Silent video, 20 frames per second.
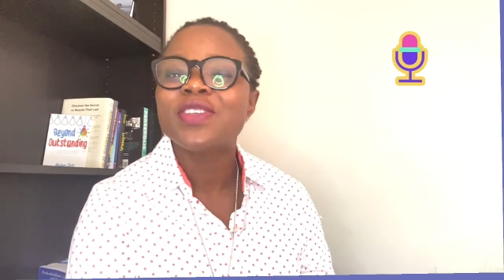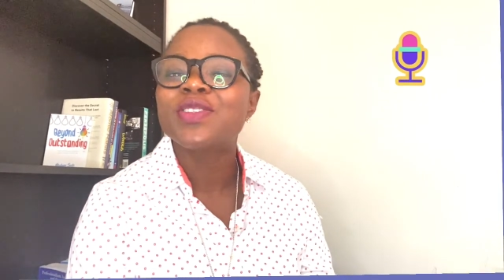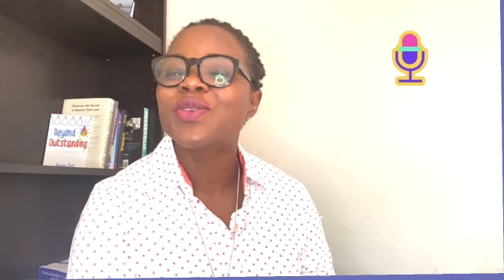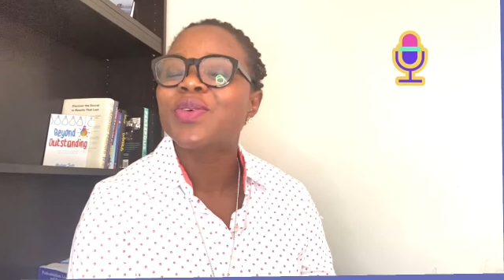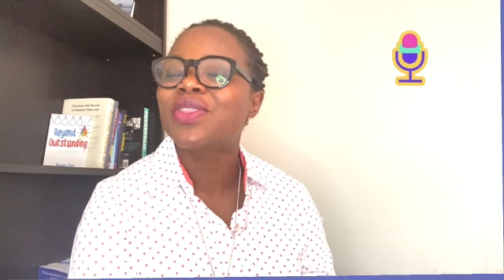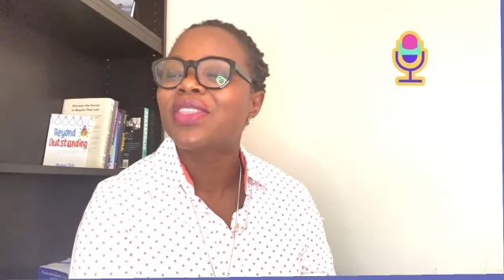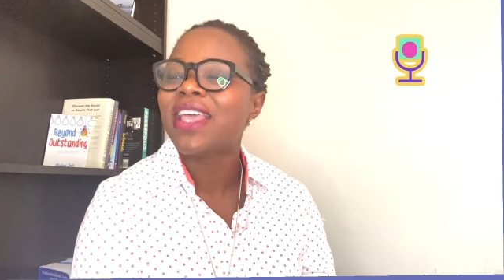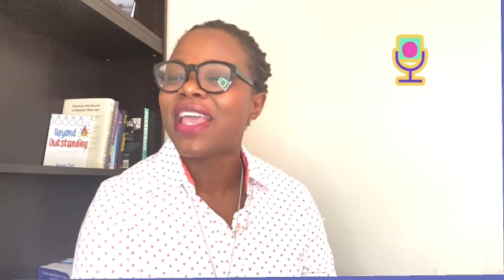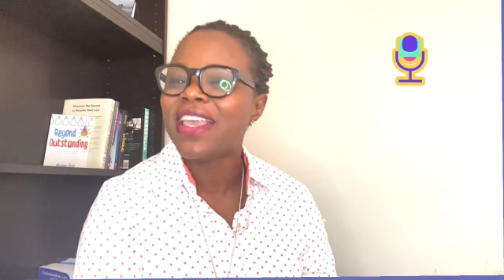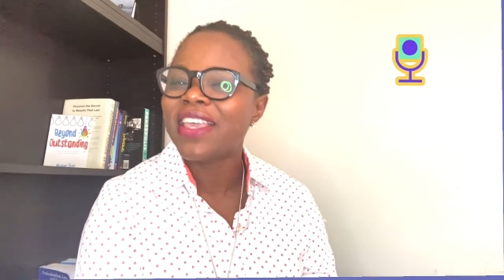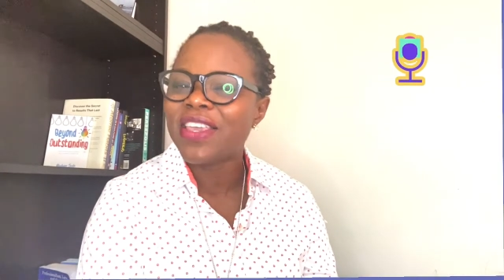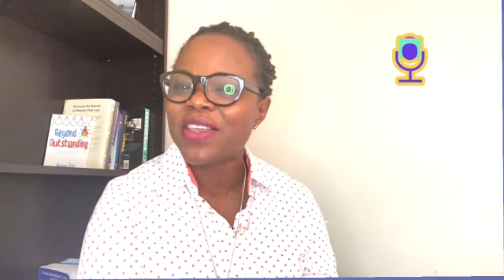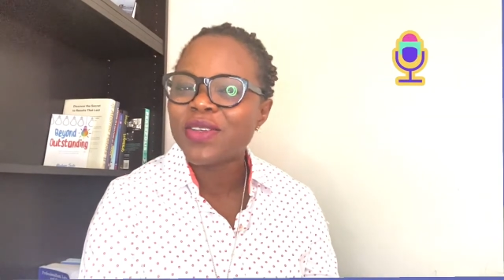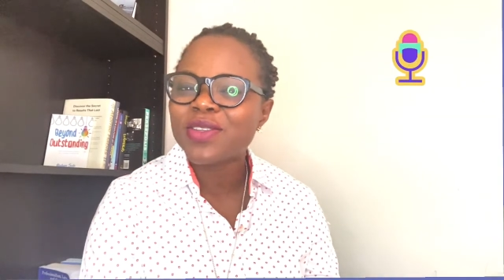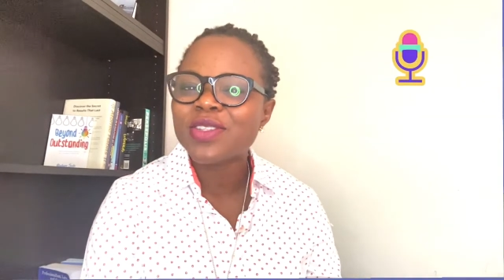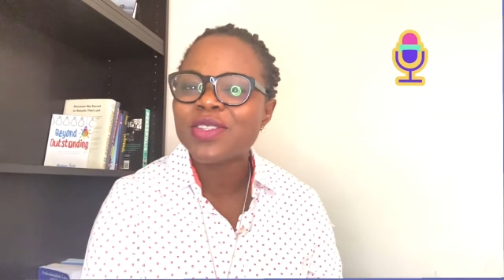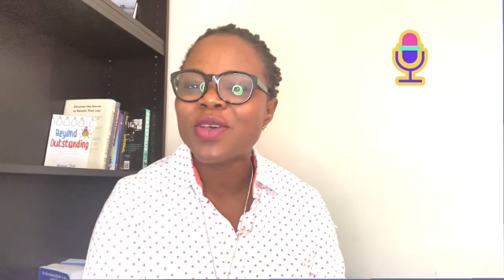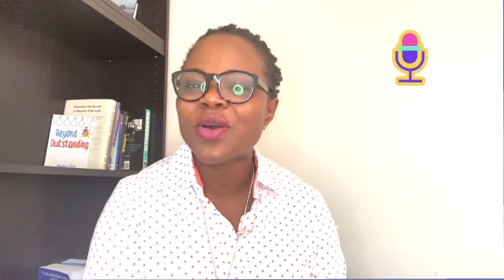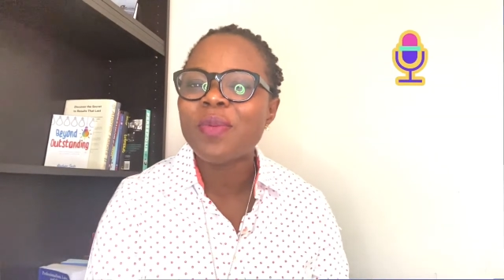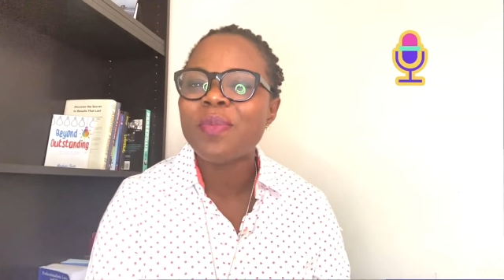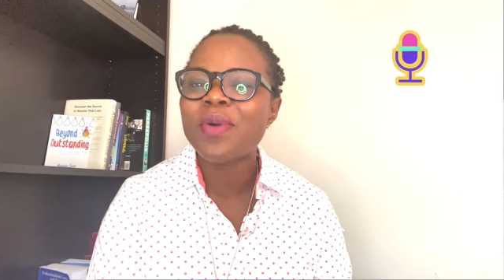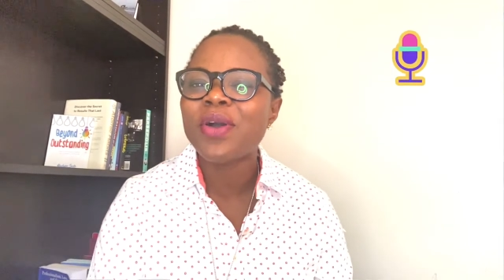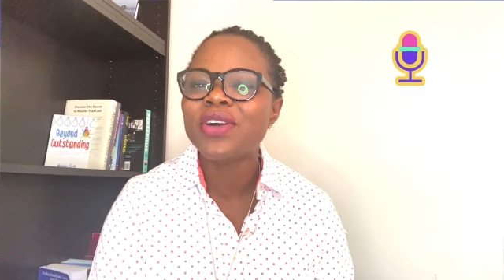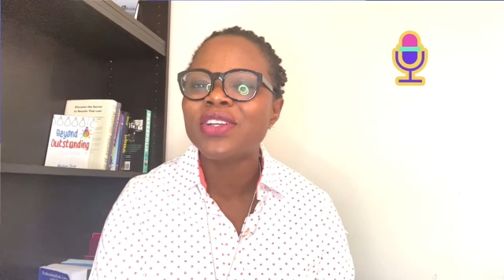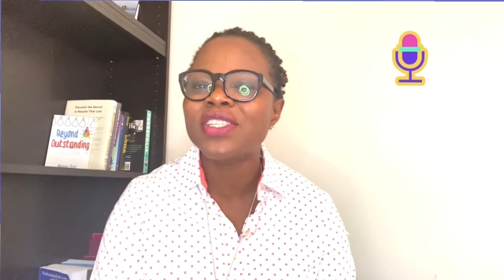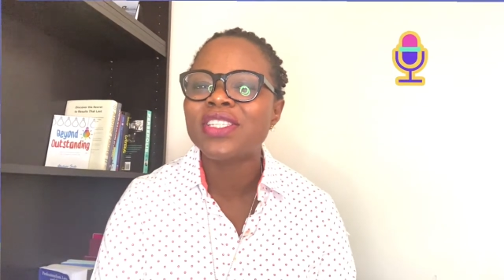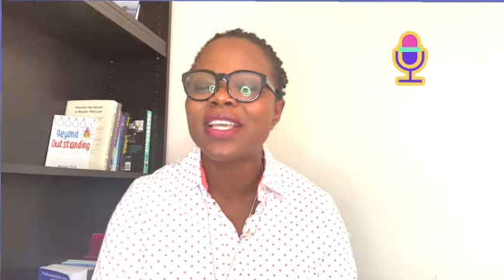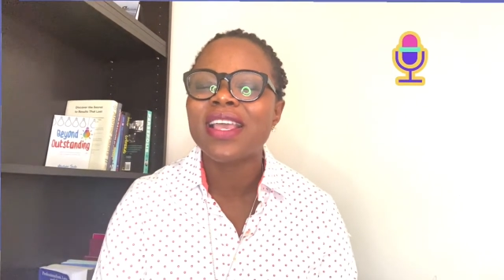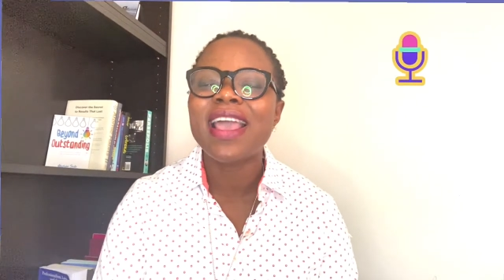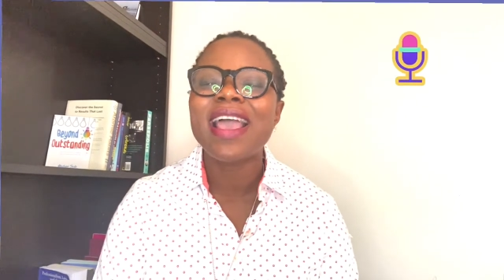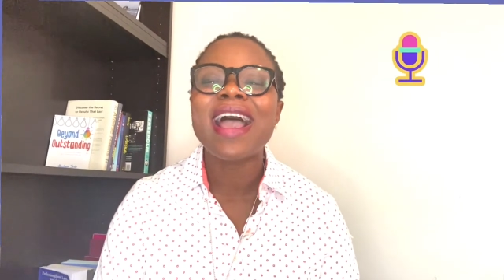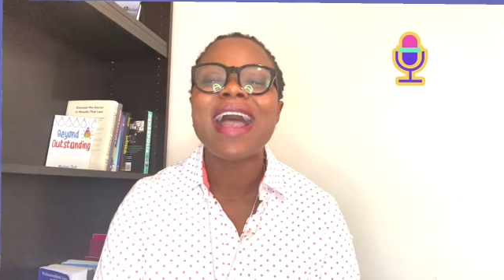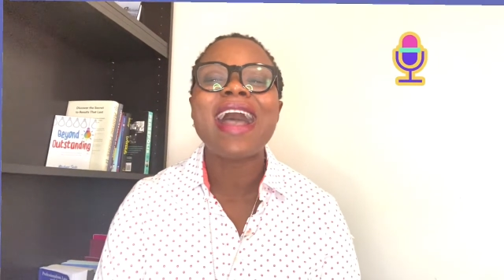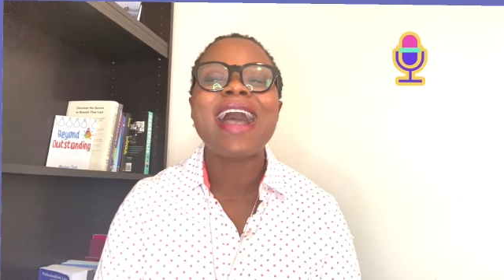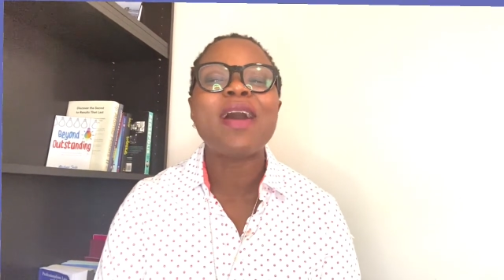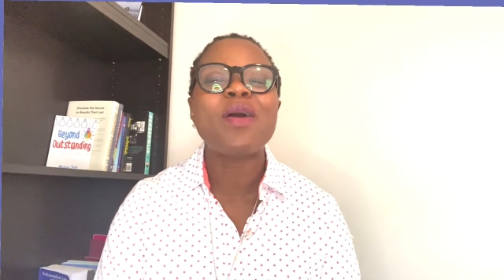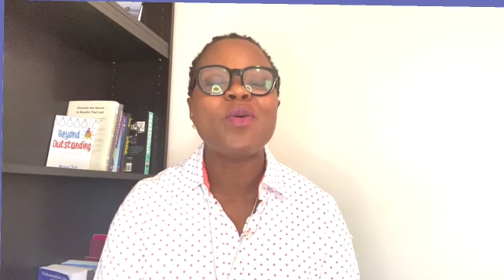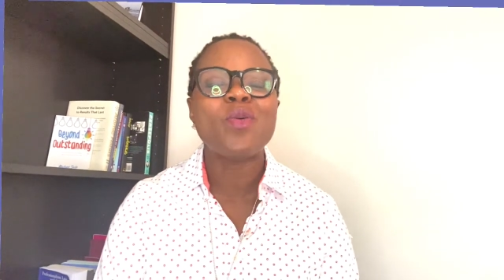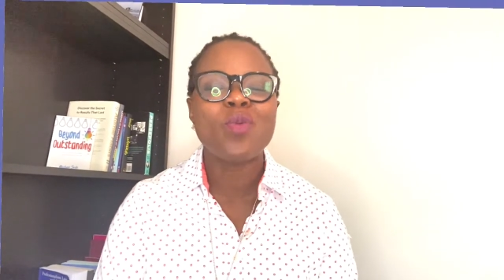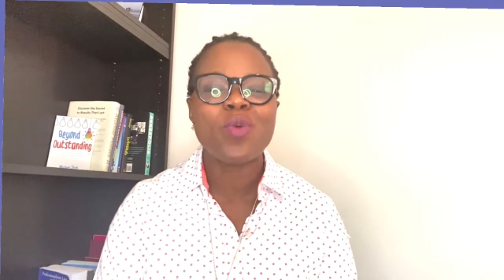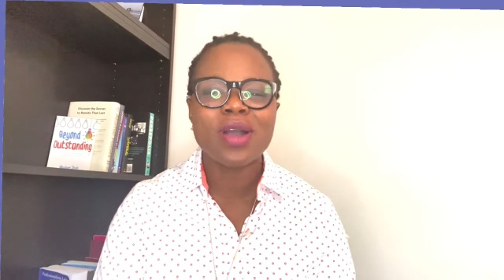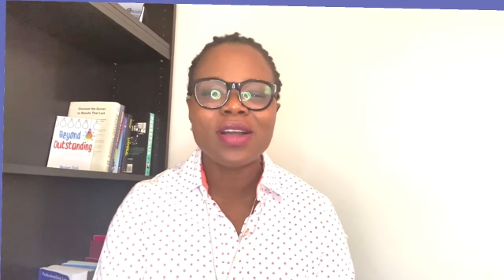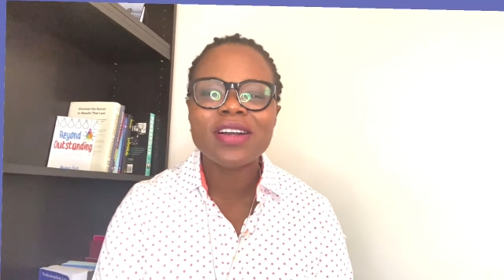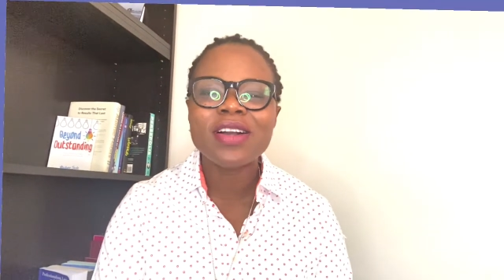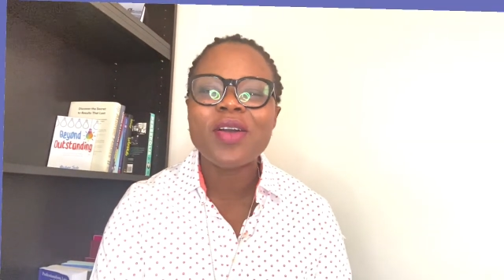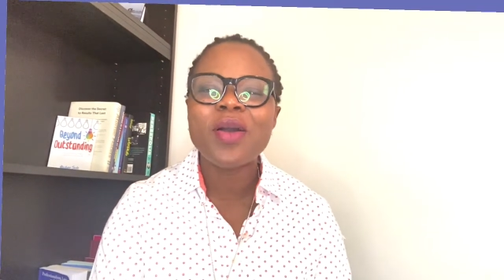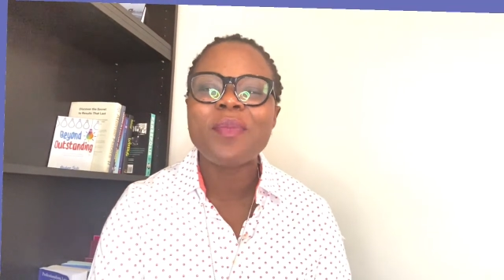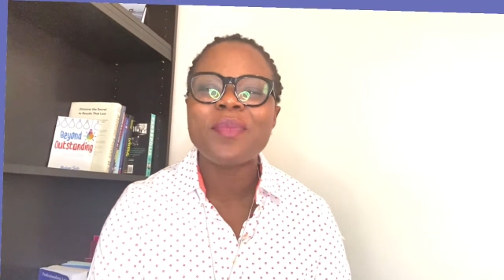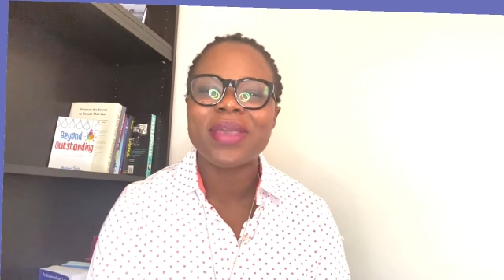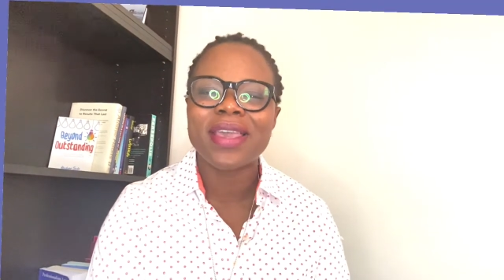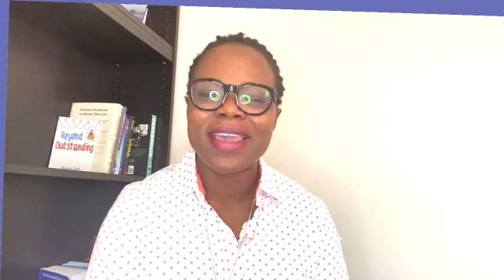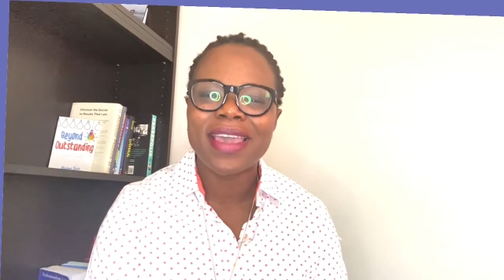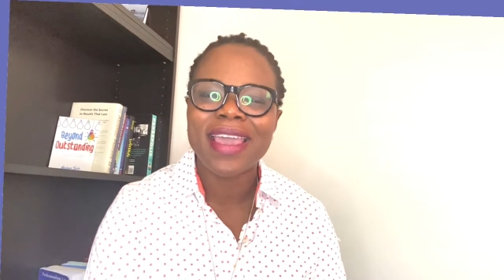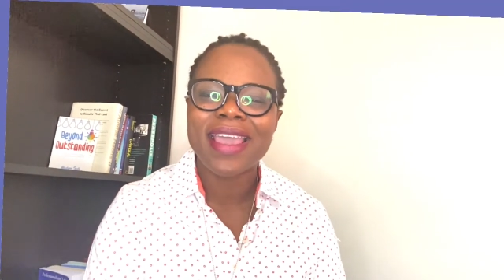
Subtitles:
So thank you so much and welcome